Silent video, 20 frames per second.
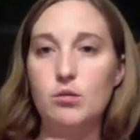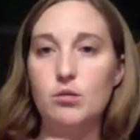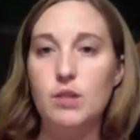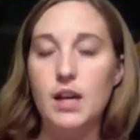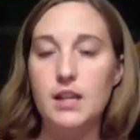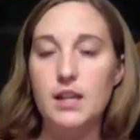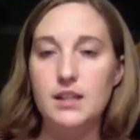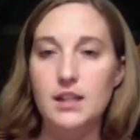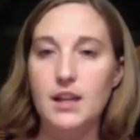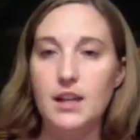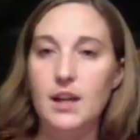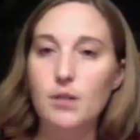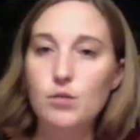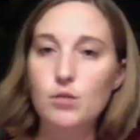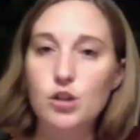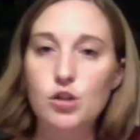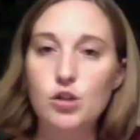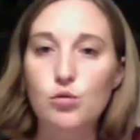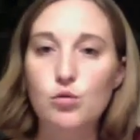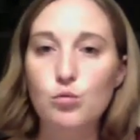tense, and I would
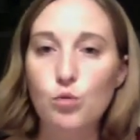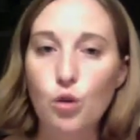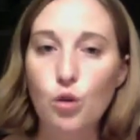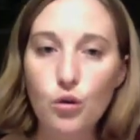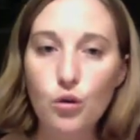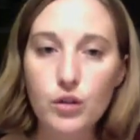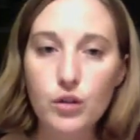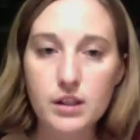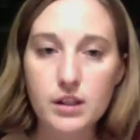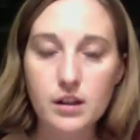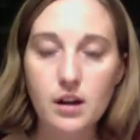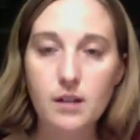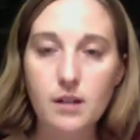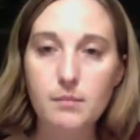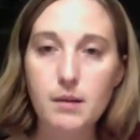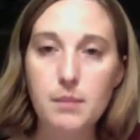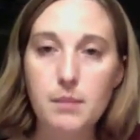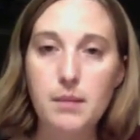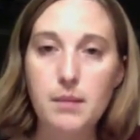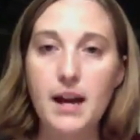just roll this on
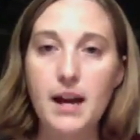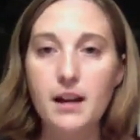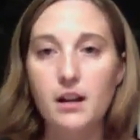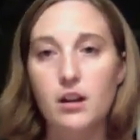my back